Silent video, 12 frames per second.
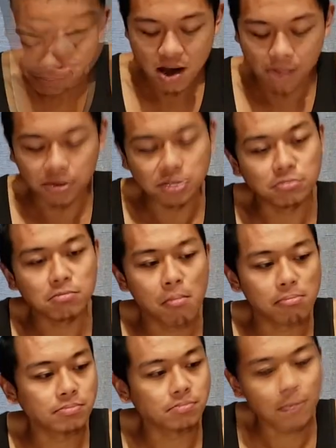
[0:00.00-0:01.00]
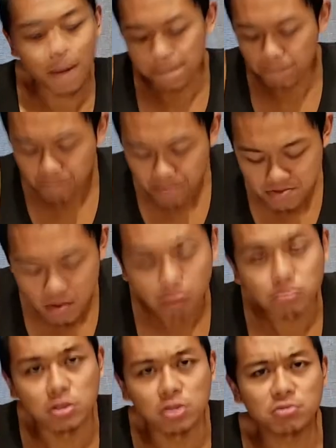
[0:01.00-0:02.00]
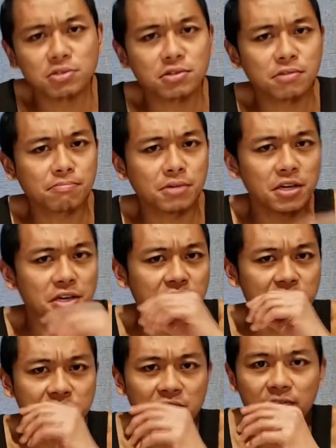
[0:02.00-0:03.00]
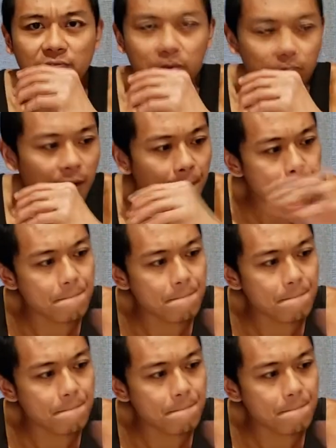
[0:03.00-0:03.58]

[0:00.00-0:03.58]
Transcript: I mean, looks can be deceiving, right?